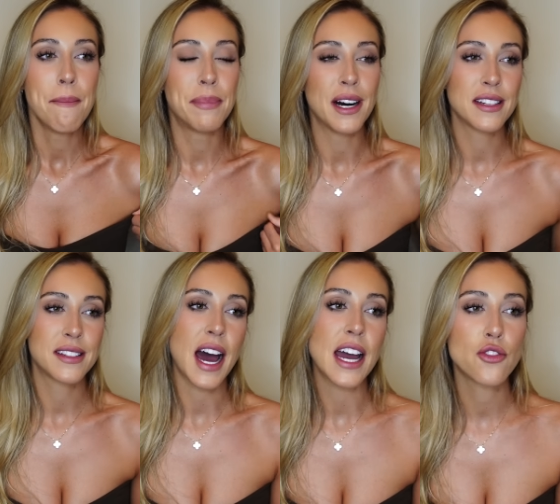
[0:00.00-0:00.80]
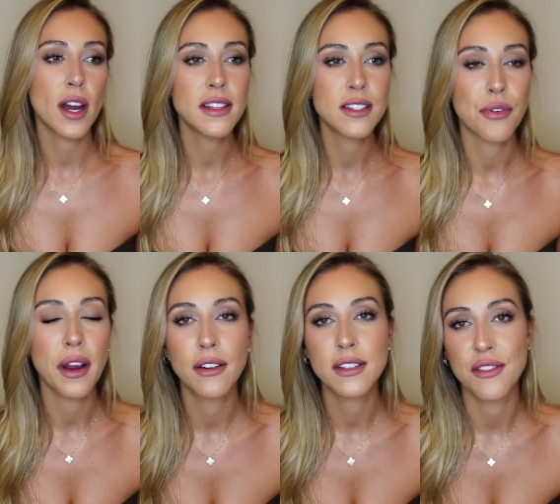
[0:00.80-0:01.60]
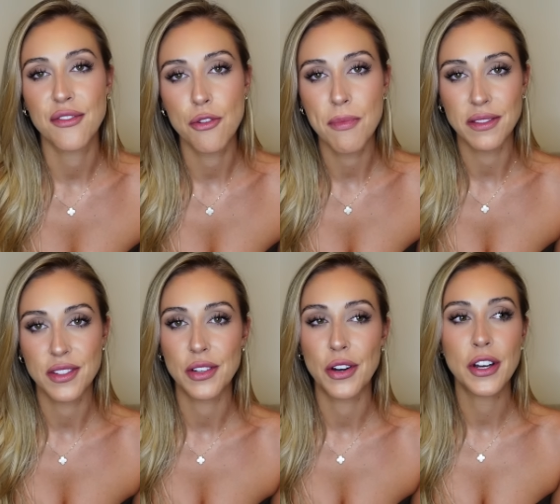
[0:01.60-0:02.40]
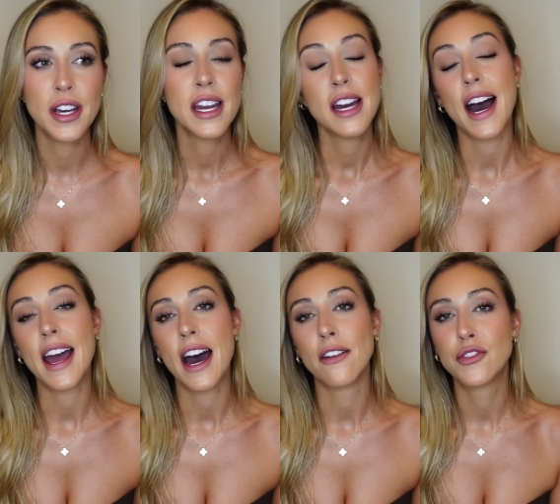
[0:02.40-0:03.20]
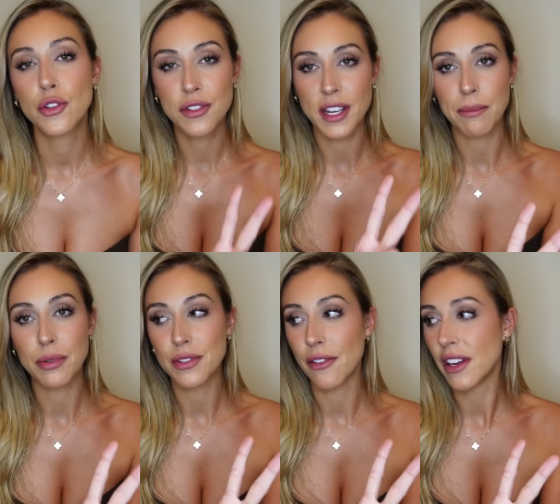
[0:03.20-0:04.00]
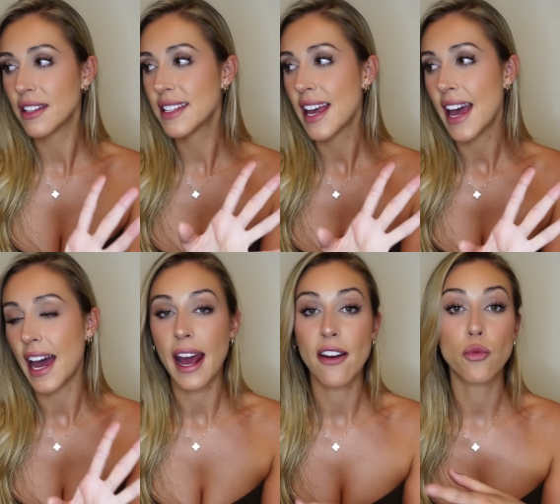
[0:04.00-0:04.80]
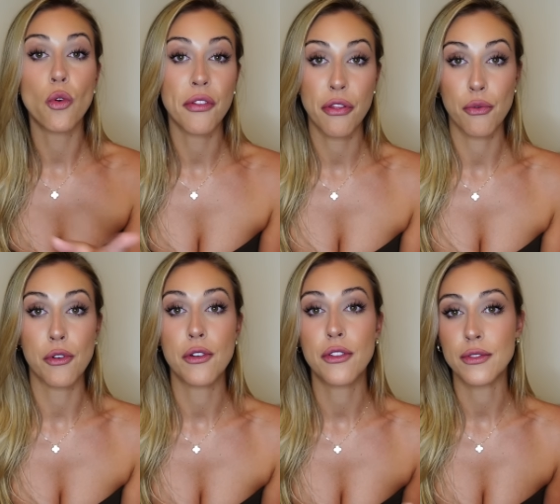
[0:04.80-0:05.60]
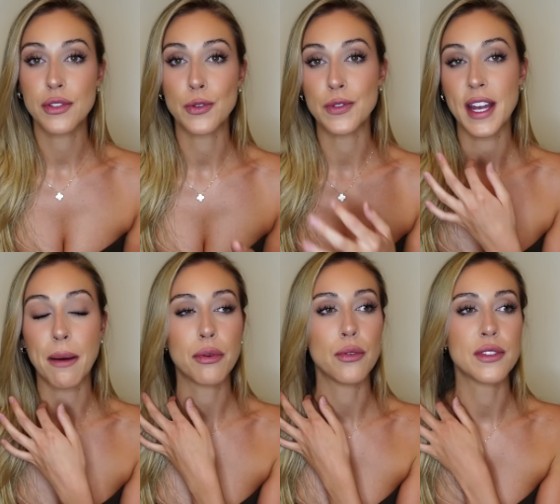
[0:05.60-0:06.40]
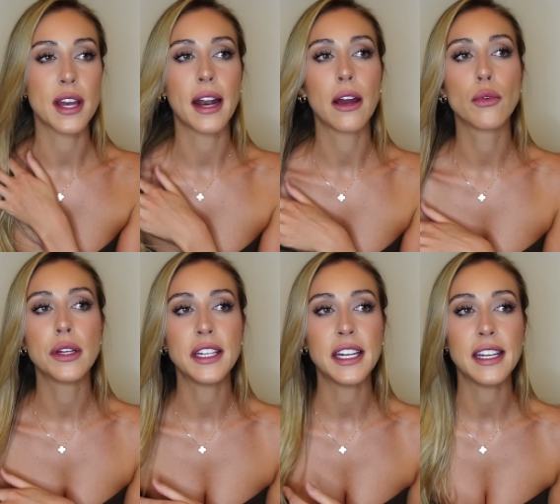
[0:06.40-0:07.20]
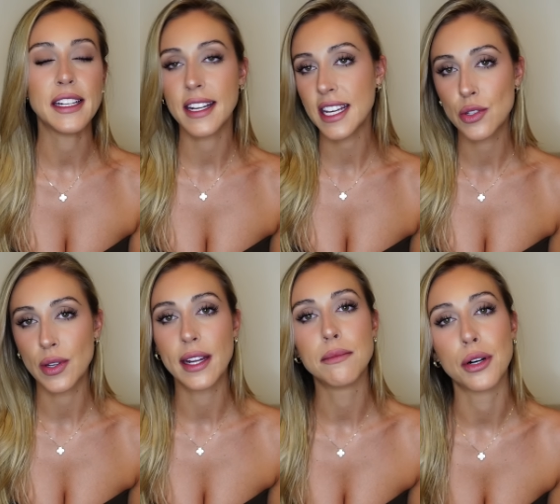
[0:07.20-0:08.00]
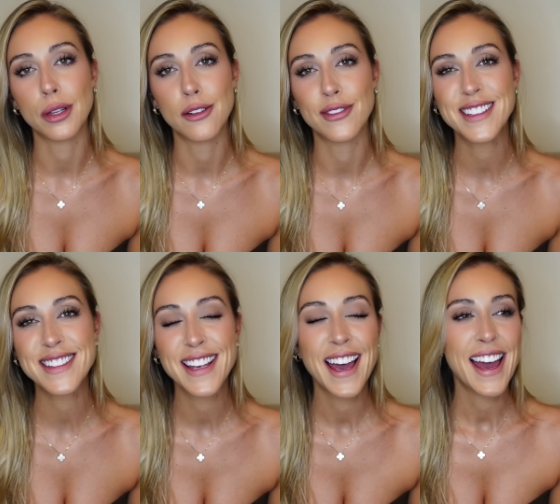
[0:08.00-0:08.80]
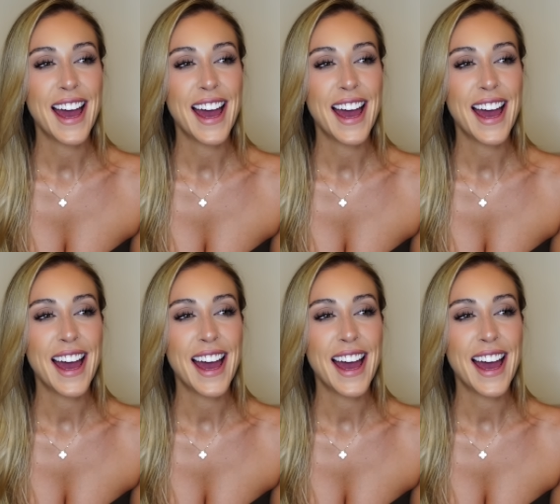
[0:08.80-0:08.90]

but I tried this fragrance a few months ago. I have two samples of it, and I have worn through those two samples, and I really need to get a bottle of it.